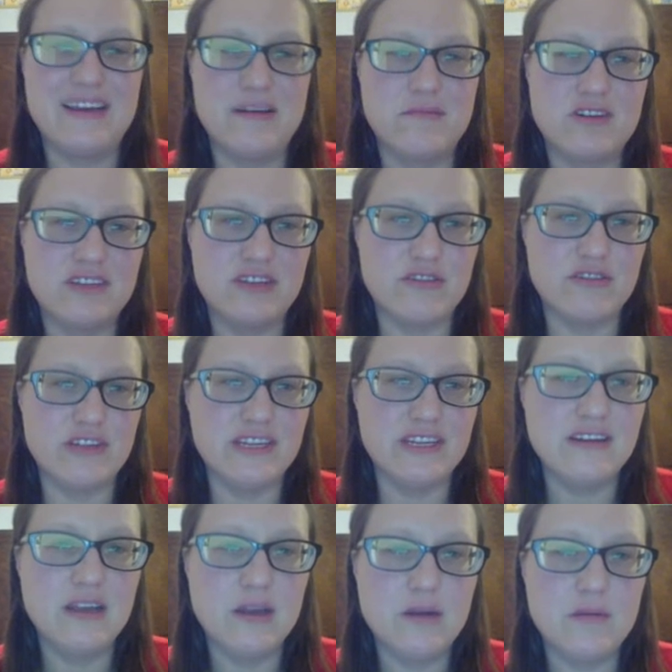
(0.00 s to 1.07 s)
clearly,
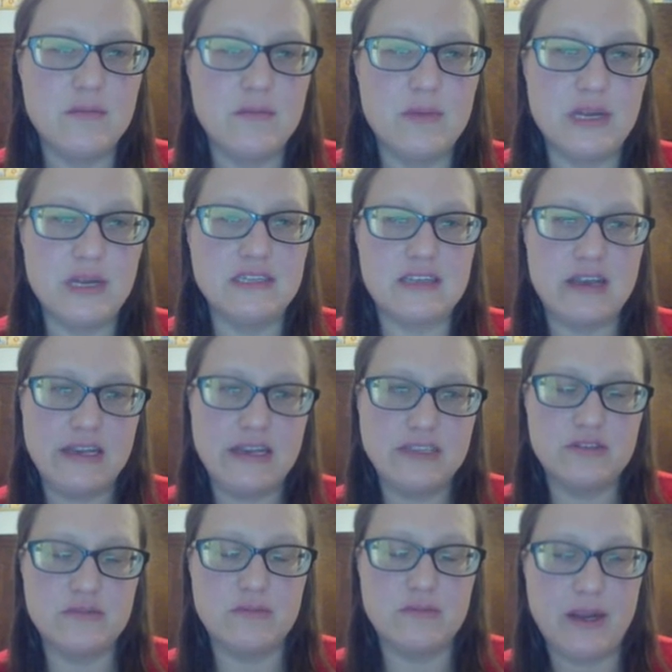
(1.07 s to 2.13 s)
but I
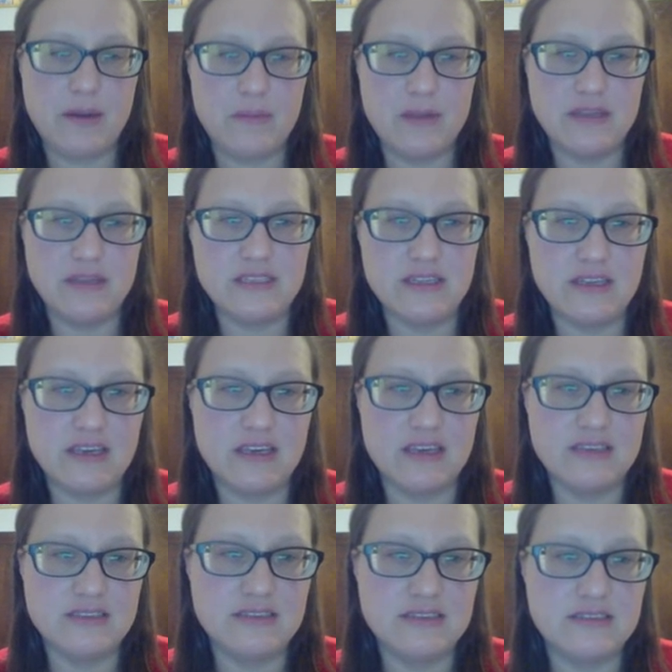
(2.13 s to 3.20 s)
do recommend to the
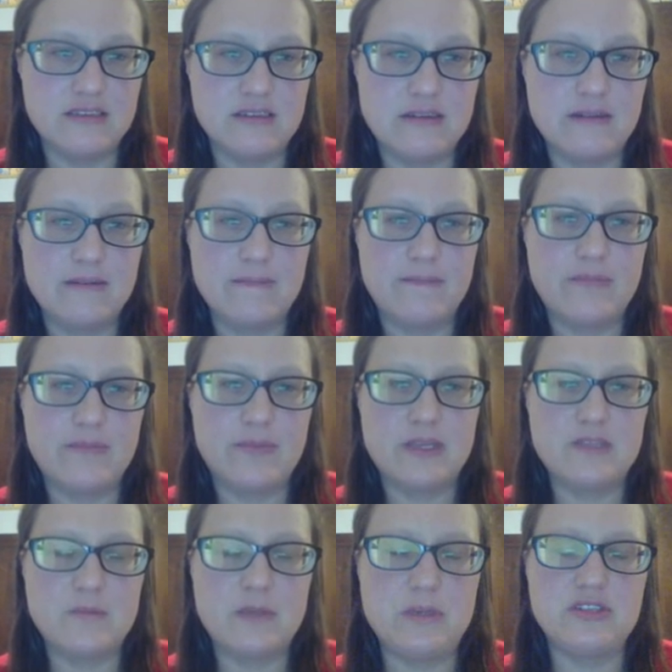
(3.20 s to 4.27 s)
kids,
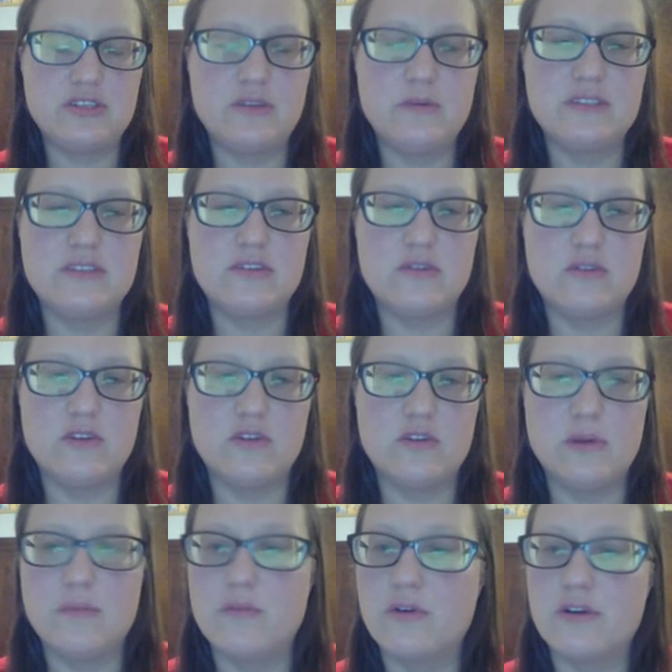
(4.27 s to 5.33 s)
especially ones that are a little
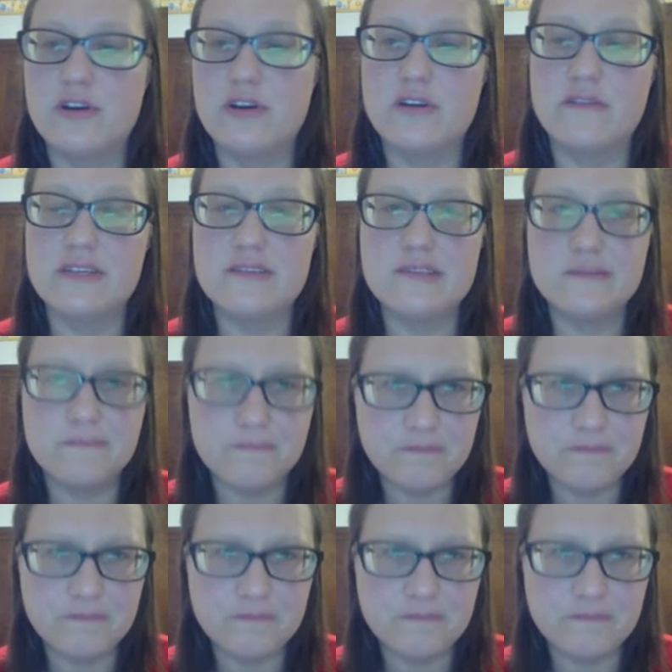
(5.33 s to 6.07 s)
bit more nervous,